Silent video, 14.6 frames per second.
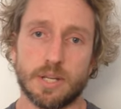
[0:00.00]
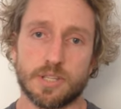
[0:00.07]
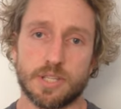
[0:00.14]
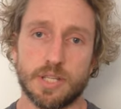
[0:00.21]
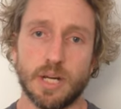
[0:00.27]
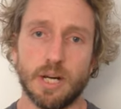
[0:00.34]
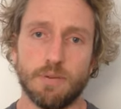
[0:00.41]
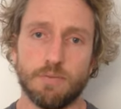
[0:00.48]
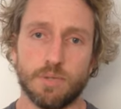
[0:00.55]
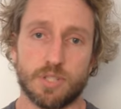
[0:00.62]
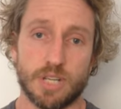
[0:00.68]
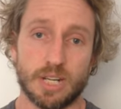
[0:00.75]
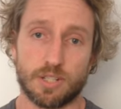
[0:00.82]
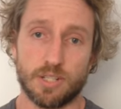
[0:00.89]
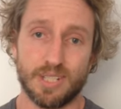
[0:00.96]
staff,
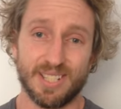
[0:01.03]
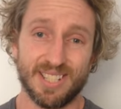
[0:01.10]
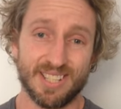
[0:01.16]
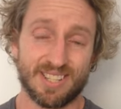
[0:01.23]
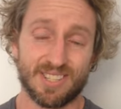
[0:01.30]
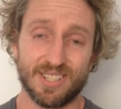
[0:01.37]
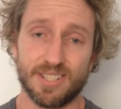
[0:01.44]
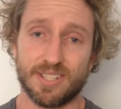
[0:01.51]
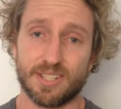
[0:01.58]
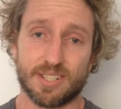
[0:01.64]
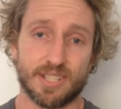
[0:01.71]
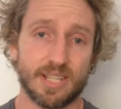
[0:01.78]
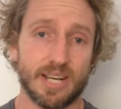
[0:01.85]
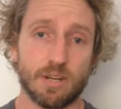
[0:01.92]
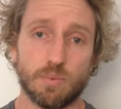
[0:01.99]
which actually initially just
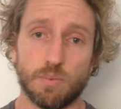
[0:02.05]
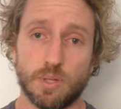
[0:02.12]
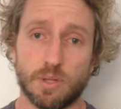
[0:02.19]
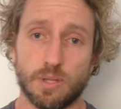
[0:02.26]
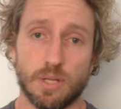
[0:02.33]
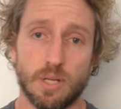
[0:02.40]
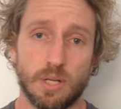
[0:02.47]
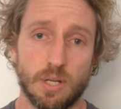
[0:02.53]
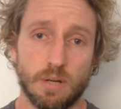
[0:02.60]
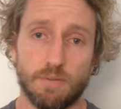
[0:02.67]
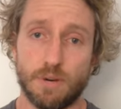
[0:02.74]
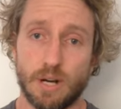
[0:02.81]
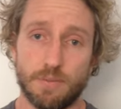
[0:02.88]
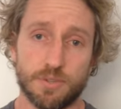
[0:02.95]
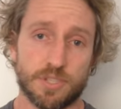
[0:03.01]
started with
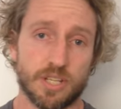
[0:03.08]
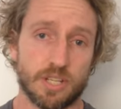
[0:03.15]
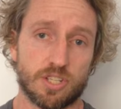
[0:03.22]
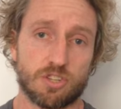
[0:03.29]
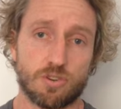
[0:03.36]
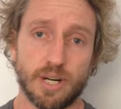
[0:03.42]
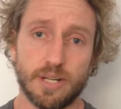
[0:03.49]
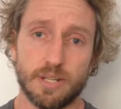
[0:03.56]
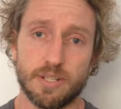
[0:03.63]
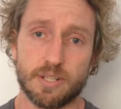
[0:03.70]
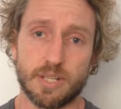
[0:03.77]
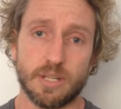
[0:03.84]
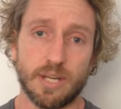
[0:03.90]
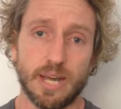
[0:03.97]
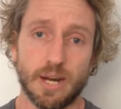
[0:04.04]
5 or 6
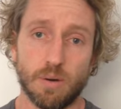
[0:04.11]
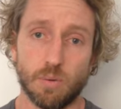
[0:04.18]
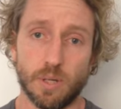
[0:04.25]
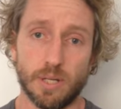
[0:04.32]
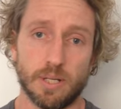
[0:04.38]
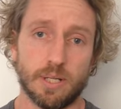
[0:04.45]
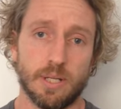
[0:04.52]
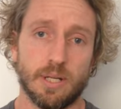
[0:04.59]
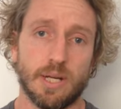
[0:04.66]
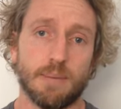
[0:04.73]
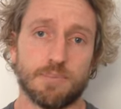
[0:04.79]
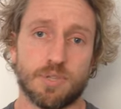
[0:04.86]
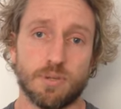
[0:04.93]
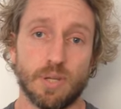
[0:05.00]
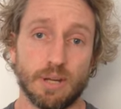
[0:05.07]
trainers, and now we're
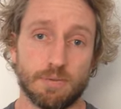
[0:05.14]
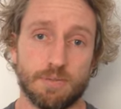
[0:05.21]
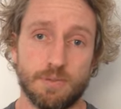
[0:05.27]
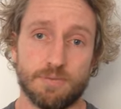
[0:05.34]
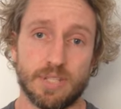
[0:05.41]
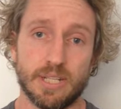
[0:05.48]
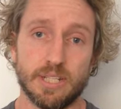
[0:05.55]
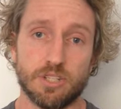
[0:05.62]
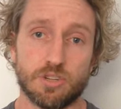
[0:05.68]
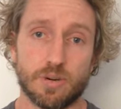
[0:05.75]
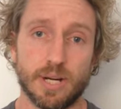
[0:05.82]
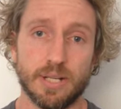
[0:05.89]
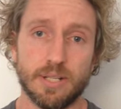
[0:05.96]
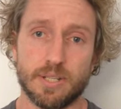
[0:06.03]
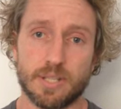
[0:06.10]
up to like 15
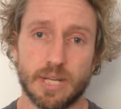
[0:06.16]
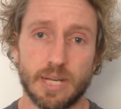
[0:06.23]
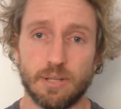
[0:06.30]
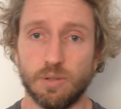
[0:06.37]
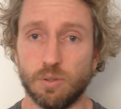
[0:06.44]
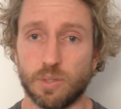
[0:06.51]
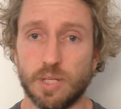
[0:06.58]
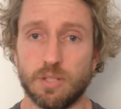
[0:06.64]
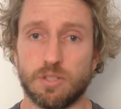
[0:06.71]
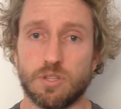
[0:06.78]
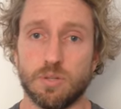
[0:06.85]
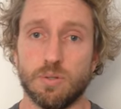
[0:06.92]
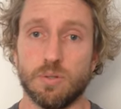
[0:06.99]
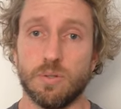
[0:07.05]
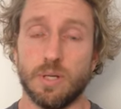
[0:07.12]
trainers and looking
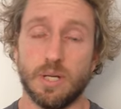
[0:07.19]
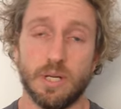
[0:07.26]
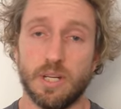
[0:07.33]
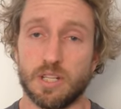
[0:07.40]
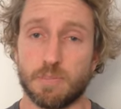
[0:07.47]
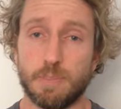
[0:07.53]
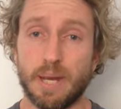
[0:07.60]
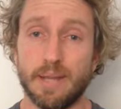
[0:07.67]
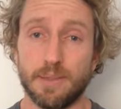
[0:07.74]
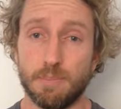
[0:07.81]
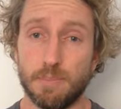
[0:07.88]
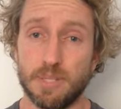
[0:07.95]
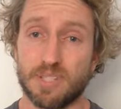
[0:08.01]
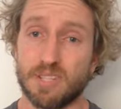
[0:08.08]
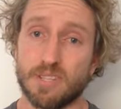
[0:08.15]
to expand the
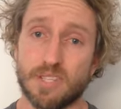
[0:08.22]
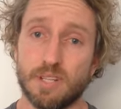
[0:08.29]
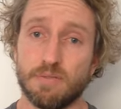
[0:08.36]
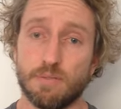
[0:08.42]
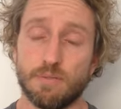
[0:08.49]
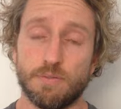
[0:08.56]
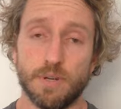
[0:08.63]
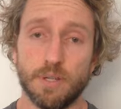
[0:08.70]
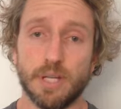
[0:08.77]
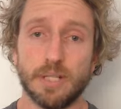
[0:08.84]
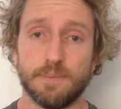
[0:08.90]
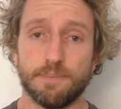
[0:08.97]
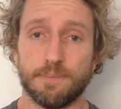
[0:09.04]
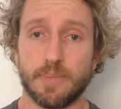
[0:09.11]
business even further.